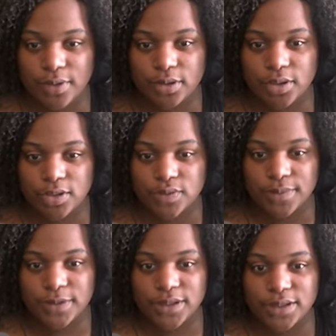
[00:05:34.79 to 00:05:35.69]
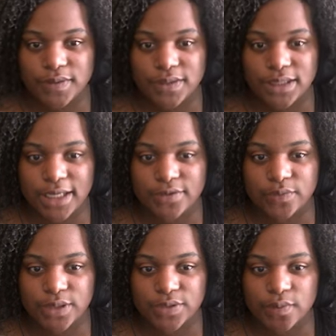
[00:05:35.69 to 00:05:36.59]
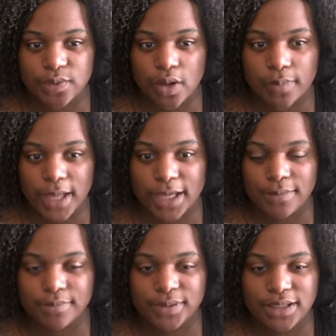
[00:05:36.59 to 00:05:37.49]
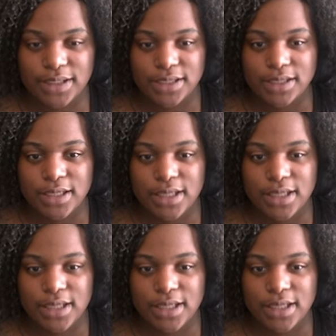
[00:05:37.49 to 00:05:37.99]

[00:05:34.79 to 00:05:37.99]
a claw swipe that deals light directional knockback and bleed.